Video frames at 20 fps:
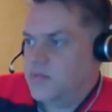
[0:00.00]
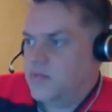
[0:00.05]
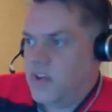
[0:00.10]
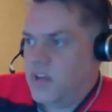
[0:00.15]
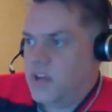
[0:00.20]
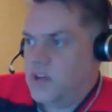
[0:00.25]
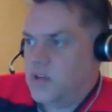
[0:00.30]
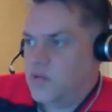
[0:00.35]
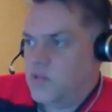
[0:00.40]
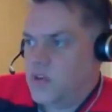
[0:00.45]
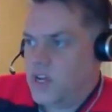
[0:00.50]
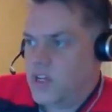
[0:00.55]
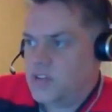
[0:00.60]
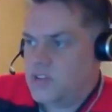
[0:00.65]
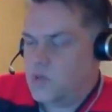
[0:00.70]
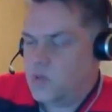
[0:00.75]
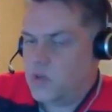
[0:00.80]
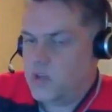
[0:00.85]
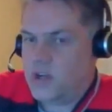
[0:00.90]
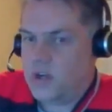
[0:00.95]
Vancouver
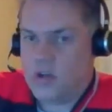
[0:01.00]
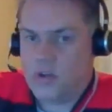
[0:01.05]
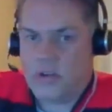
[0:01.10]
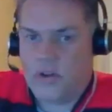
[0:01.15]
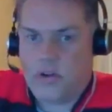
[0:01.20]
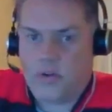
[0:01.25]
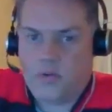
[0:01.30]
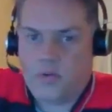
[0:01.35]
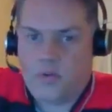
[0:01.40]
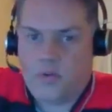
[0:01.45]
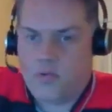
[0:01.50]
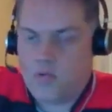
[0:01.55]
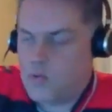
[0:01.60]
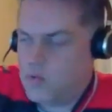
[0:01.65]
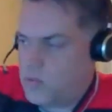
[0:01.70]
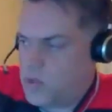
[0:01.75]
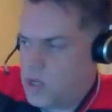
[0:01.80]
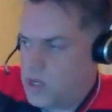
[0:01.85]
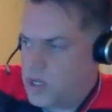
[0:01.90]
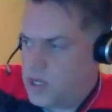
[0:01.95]
has to win all their
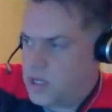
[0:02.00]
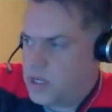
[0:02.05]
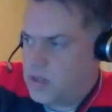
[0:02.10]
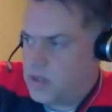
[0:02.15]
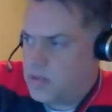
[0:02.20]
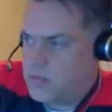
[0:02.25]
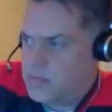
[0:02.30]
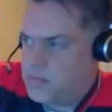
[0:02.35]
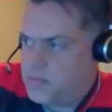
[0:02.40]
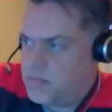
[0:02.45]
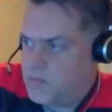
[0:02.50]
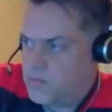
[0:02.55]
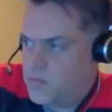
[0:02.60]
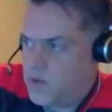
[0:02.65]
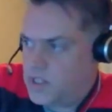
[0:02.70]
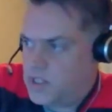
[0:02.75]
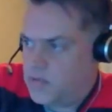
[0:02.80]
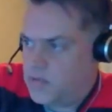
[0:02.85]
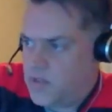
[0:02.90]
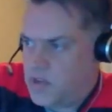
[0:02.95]

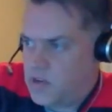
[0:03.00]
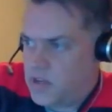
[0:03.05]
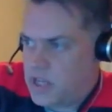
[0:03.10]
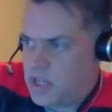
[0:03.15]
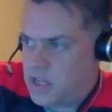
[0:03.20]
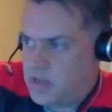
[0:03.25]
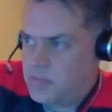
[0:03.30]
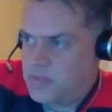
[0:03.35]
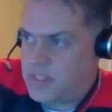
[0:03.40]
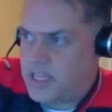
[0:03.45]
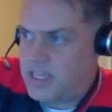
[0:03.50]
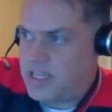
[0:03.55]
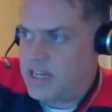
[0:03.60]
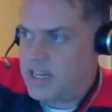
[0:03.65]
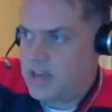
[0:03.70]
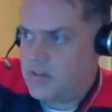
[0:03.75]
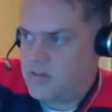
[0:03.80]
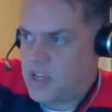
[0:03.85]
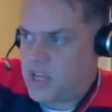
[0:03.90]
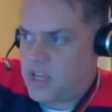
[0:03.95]
rest of their games
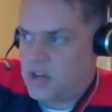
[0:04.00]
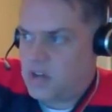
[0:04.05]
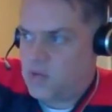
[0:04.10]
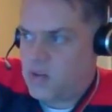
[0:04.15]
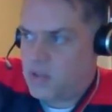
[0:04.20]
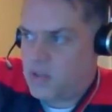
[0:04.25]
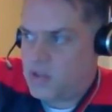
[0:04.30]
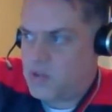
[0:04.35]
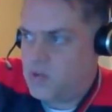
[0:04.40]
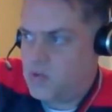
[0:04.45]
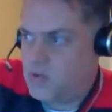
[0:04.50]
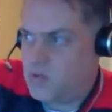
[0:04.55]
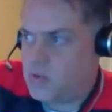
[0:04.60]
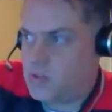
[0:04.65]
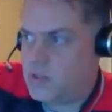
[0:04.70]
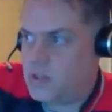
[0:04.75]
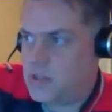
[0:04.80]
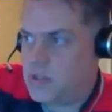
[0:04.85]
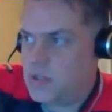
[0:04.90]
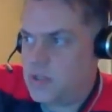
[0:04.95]
and have Calgary
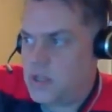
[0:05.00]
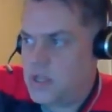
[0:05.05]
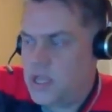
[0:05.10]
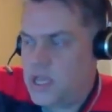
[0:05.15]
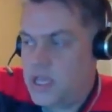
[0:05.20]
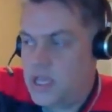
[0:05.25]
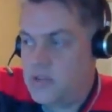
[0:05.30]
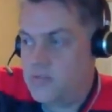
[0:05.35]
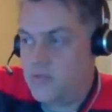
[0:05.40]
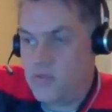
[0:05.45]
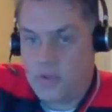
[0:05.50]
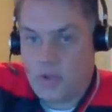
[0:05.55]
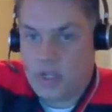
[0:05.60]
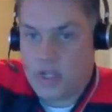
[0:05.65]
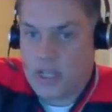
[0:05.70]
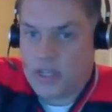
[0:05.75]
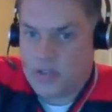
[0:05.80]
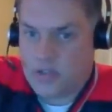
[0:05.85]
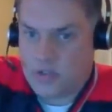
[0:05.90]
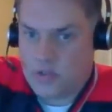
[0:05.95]
lose, and for the
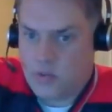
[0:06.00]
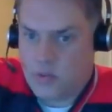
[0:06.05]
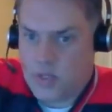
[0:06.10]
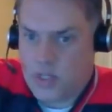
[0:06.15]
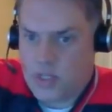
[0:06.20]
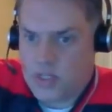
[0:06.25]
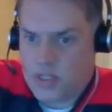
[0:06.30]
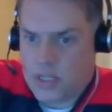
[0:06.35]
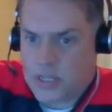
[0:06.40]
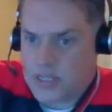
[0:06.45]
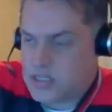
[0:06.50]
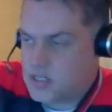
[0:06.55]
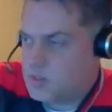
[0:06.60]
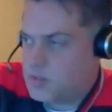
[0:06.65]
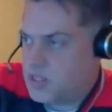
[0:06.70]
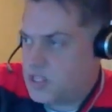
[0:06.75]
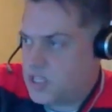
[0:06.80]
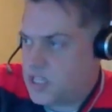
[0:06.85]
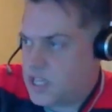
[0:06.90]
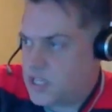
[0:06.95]
last 2 weeks,
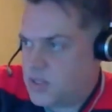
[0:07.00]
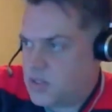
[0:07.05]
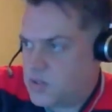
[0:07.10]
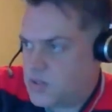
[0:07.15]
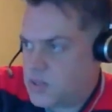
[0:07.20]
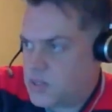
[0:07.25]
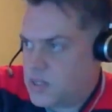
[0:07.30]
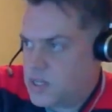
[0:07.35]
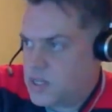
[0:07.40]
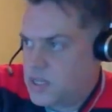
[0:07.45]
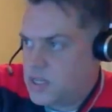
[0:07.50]
that's been the case.